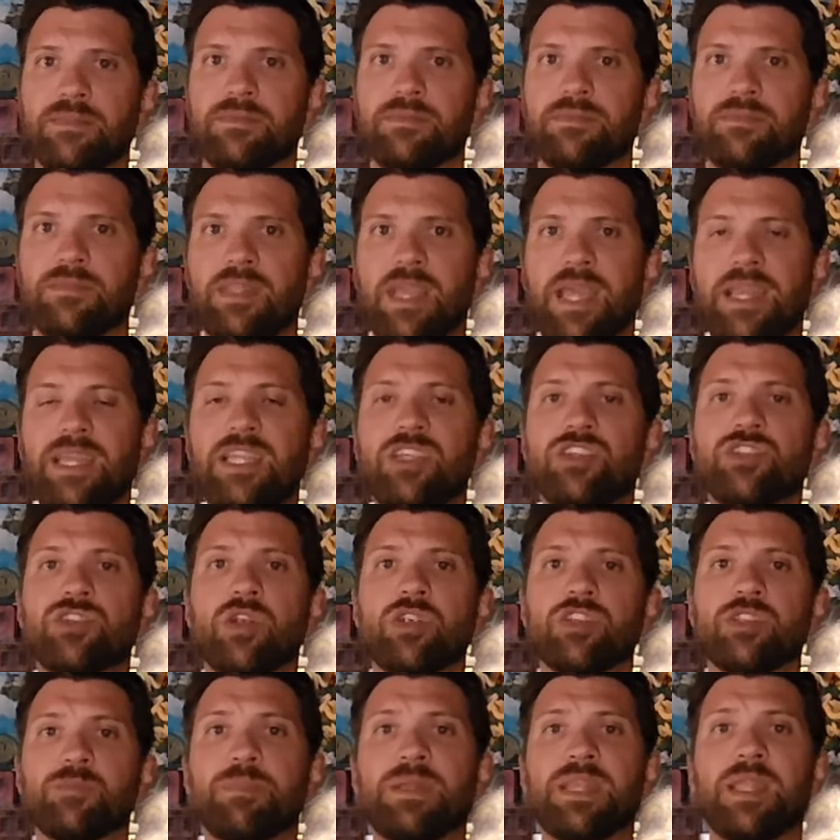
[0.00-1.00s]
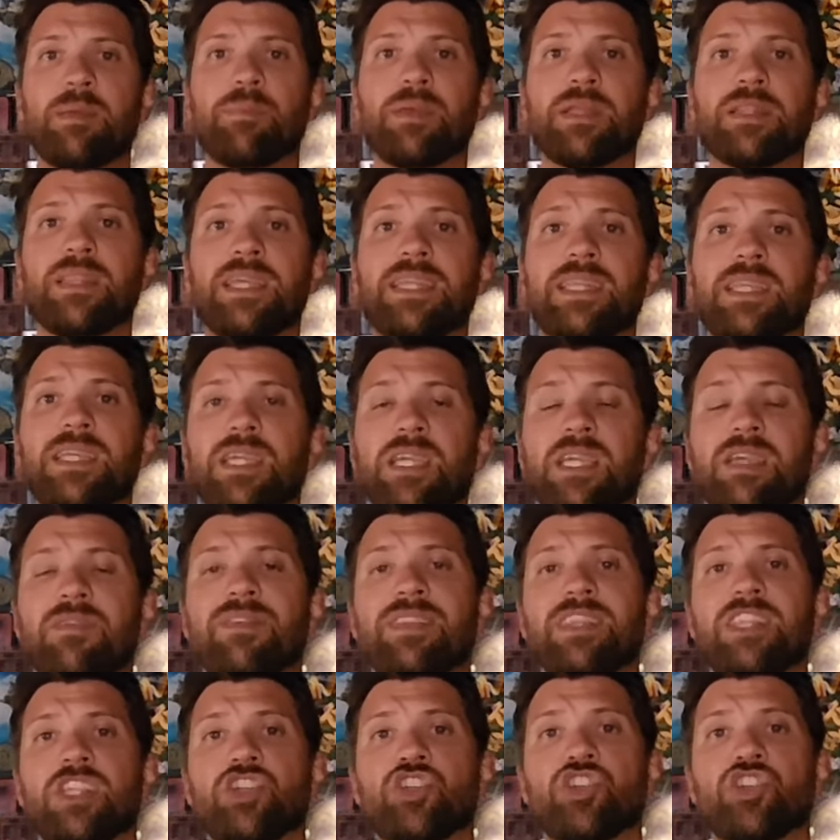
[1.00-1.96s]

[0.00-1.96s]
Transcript: and he starts manipulating even the